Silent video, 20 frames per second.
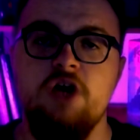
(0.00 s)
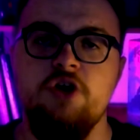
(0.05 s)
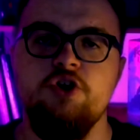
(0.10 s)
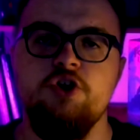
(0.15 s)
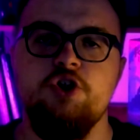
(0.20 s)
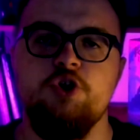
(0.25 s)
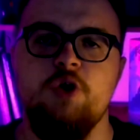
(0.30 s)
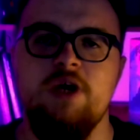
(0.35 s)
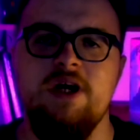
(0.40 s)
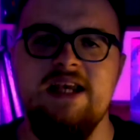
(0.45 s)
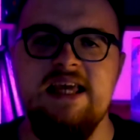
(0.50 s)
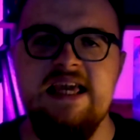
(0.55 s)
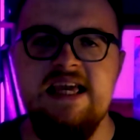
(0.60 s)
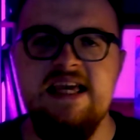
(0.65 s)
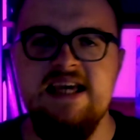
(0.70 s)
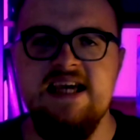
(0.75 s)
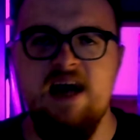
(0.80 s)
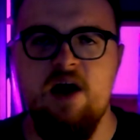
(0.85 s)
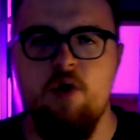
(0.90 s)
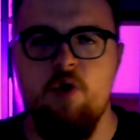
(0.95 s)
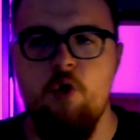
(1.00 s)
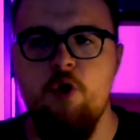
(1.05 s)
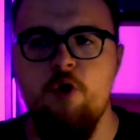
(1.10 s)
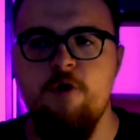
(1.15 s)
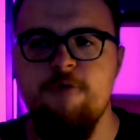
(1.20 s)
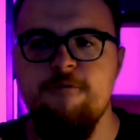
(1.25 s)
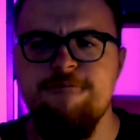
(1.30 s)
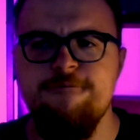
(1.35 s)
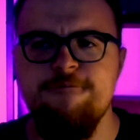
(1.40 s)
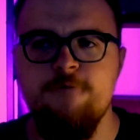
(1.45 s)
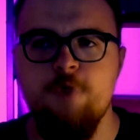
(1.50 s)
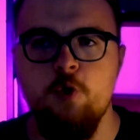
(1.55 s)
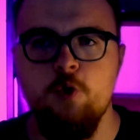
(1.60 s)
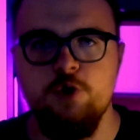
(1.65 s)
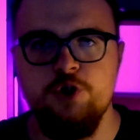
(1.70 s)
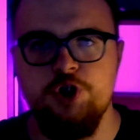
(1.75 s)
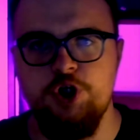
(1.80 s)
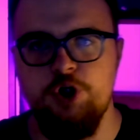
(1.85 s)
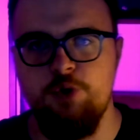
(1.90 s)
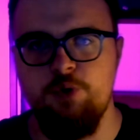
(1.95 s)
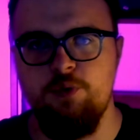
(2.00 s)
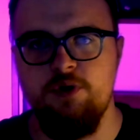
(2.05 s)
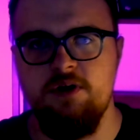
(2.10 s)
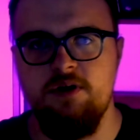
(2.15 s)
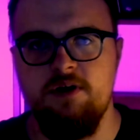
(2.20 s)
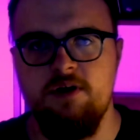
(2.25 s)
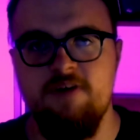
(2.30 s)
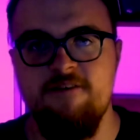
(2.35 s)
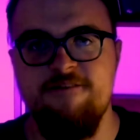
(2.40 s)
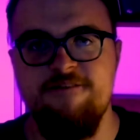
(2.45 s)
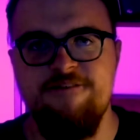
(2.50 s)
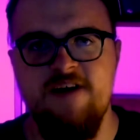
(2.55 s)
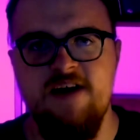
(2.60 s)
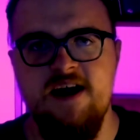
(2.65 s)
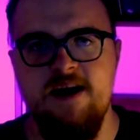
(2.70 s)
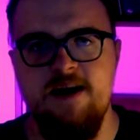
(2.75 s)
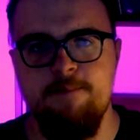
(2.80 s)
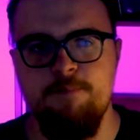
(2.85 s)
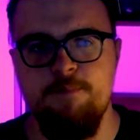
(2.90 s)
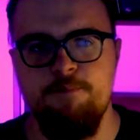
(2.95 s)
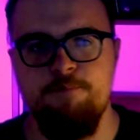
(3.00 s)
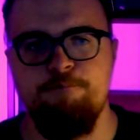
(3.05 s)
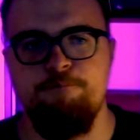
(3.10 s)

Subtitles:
to try and eke out their own fortune and fame.